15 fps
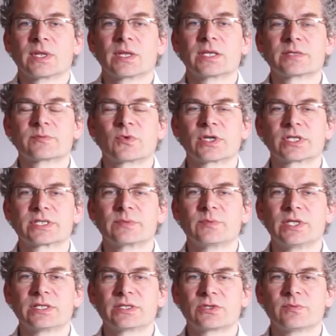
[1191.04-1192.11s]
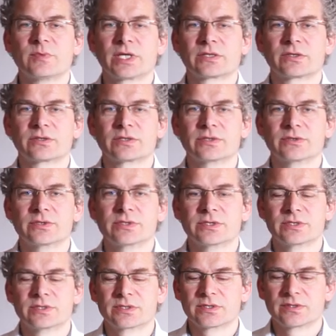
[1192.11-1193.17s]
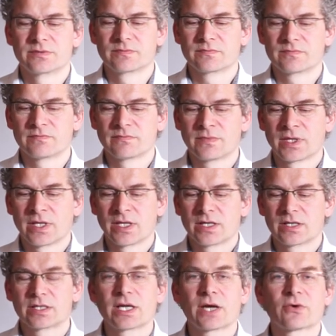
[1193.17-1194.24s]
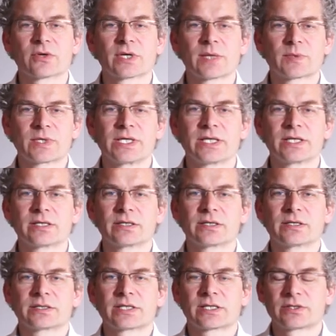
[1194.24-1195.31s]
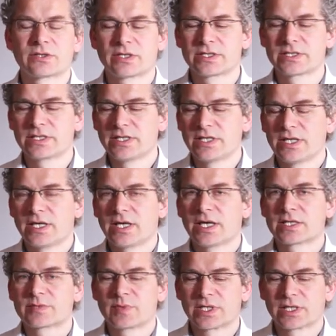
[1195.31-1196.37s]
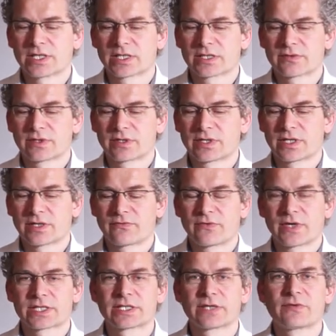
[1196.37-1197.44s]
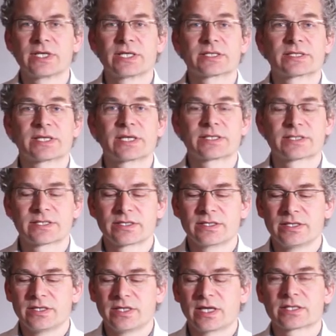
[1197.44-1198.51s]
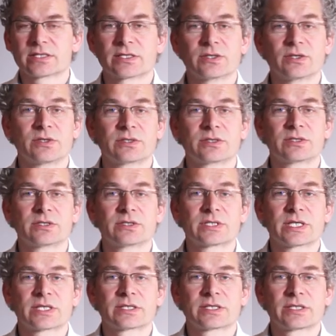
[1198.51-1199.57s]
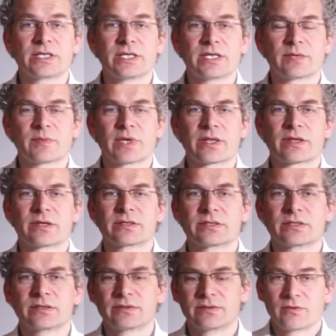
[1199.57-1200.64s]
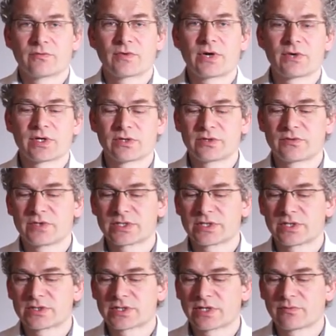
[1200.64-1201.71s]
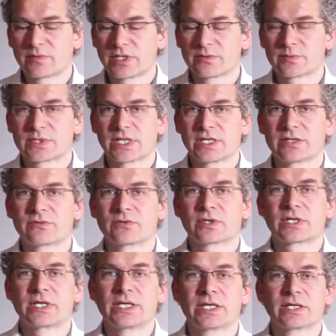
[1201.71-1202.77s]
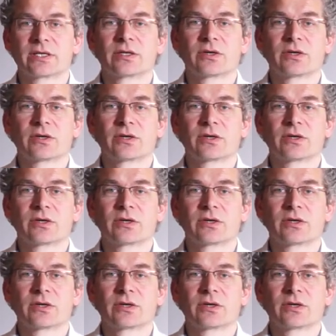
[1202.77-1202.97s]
This brings me to my conclusions. The narrow gap cleaning technology has been effectively assessed as a non-contact cleaning method. Very good results have been obtained for cleaning